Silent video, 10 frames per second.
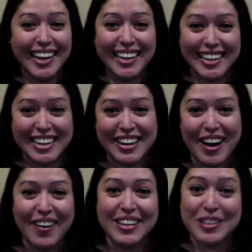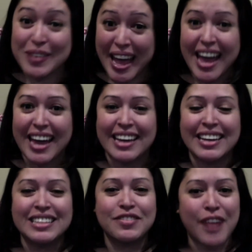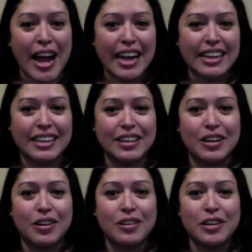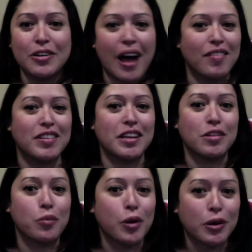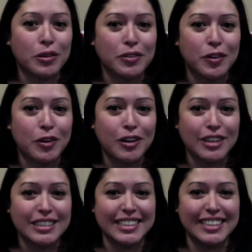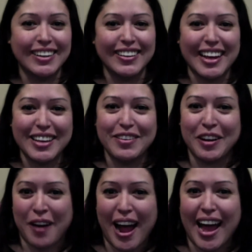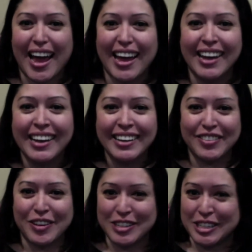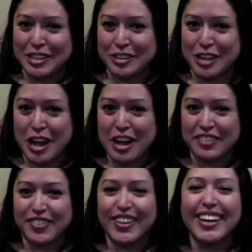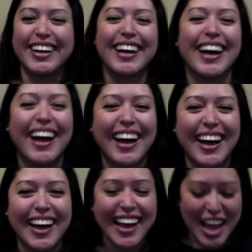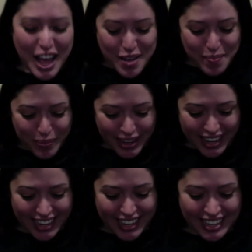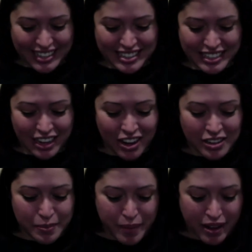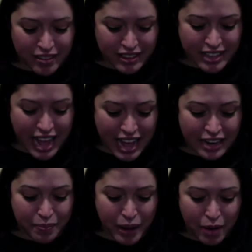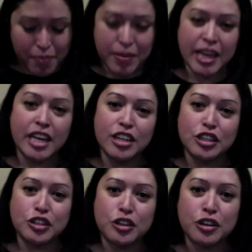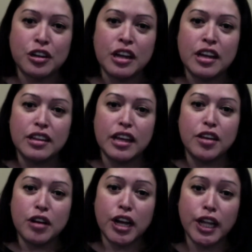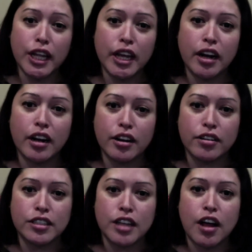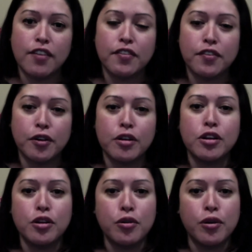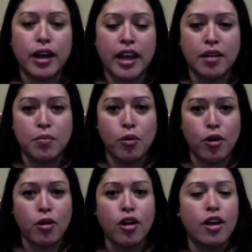You know, it's okay, it's fine, you know, you don't have to tell the world, of course, you know, that you cry, of course, because you're tough. But it's all about that, about making sure that you clear yourself for new and more